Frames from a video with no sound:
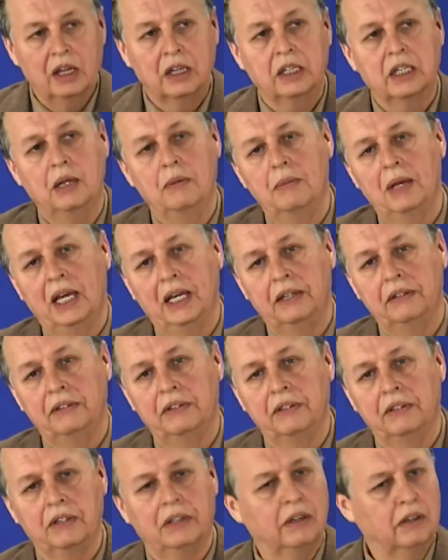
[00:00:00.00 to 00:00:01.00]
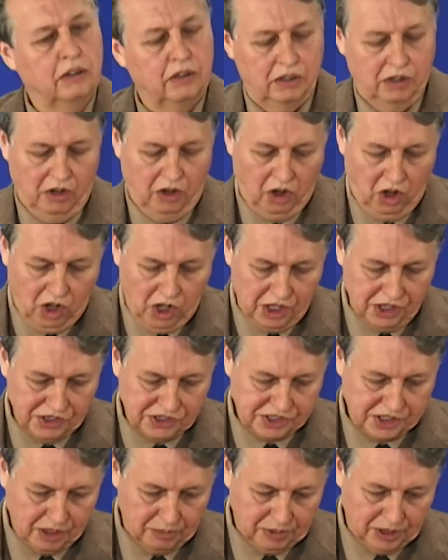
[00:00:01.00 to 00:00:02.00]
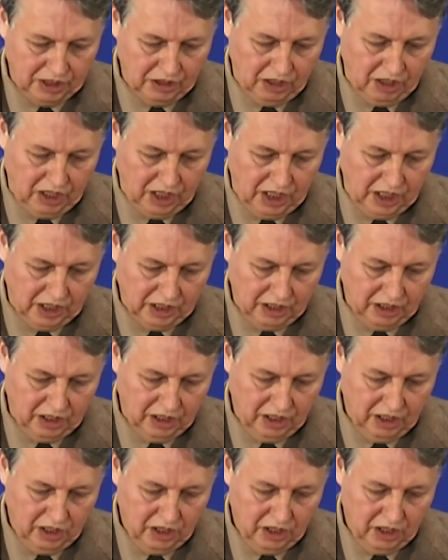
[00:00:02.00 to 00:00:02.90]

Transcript: commend all summer long,